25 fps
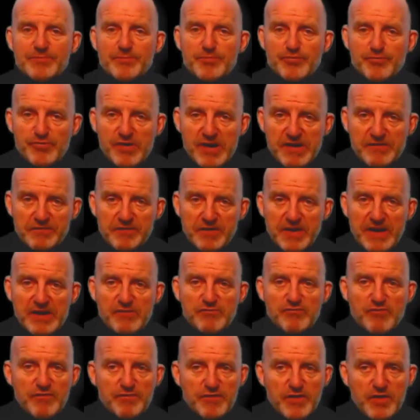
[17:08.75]
briefly
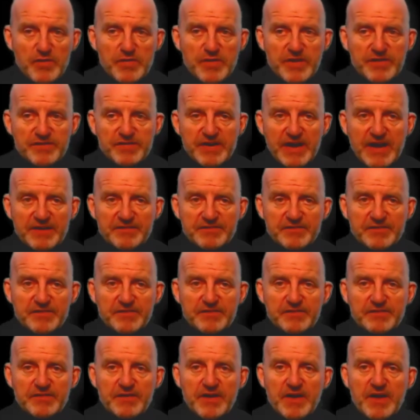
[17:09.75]
review the
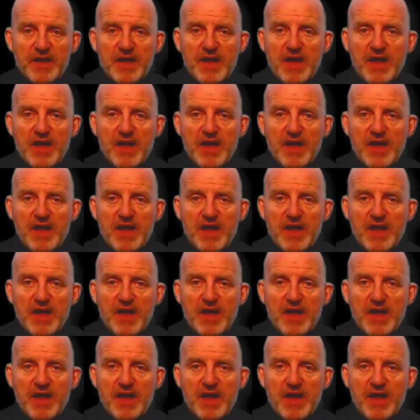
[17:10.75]
tasks,